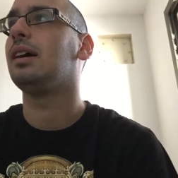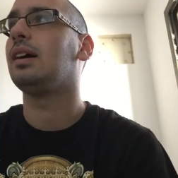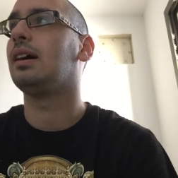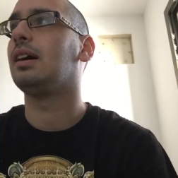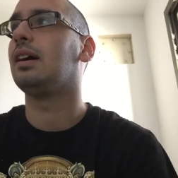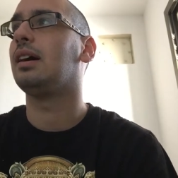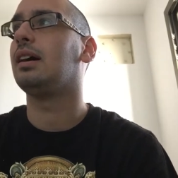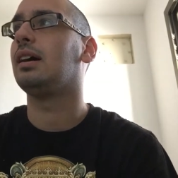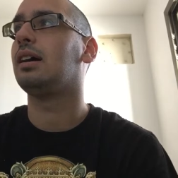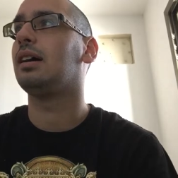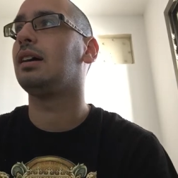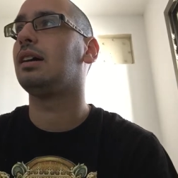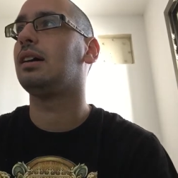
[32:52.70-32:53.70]
uh,
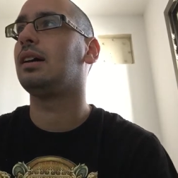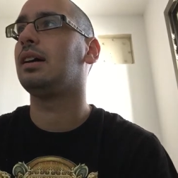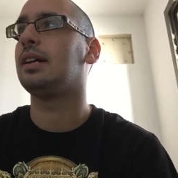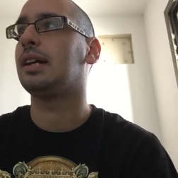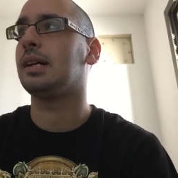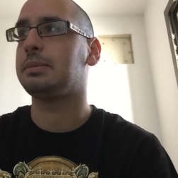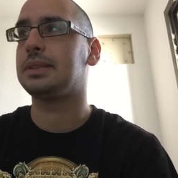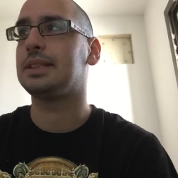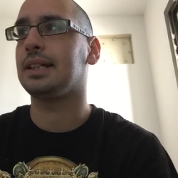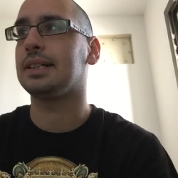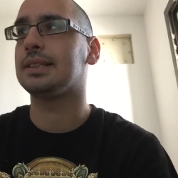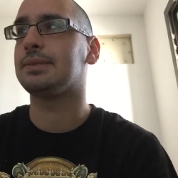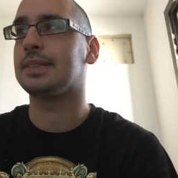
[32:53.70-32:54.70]
an
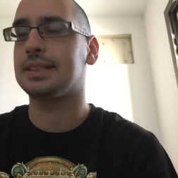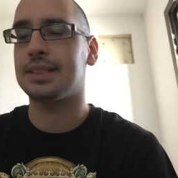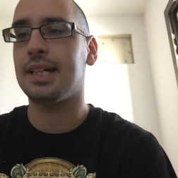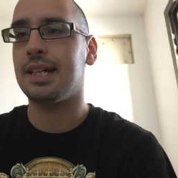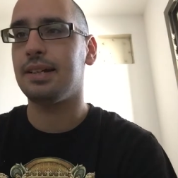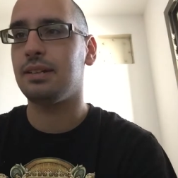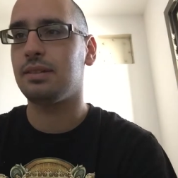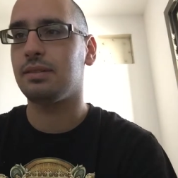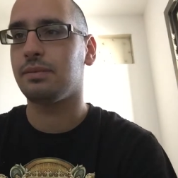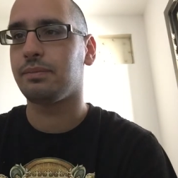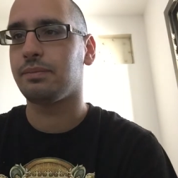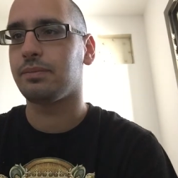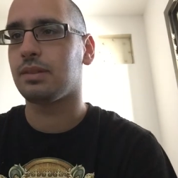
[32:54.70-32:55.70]
armistice was signed
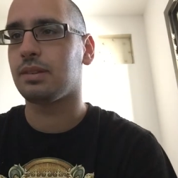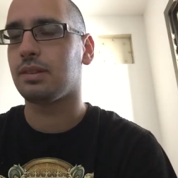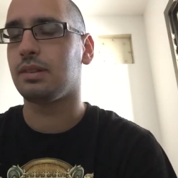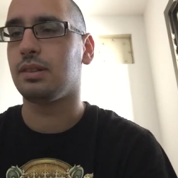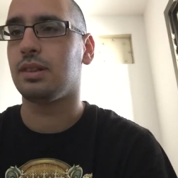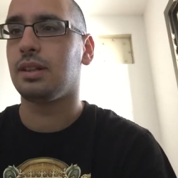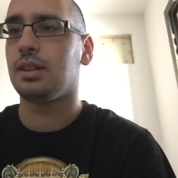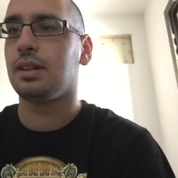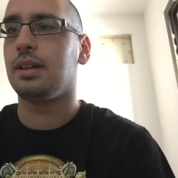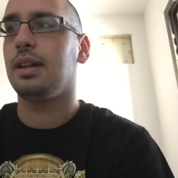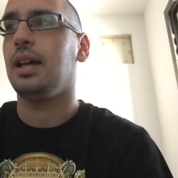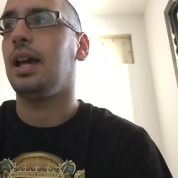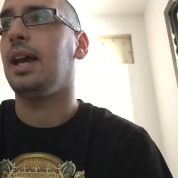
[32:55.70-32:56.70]

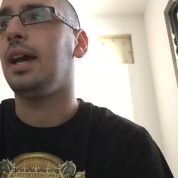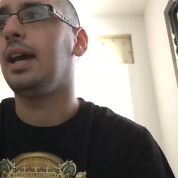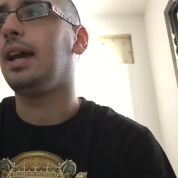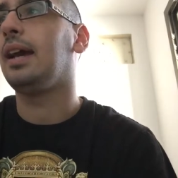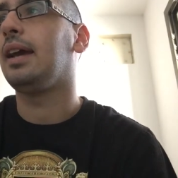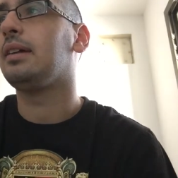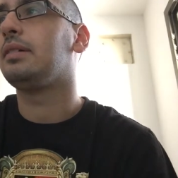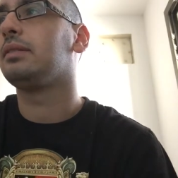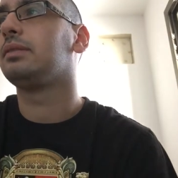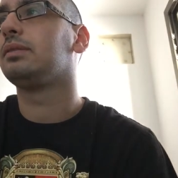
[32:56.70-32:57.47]
and